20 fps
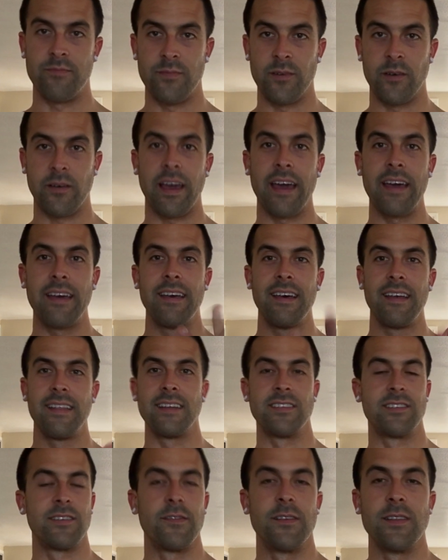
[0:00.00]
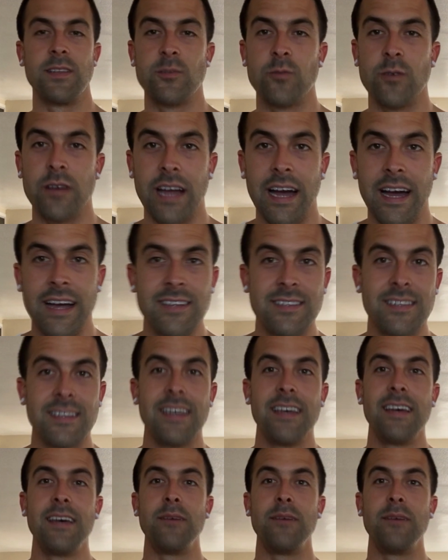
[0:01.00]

okay? That's it for this one, guys.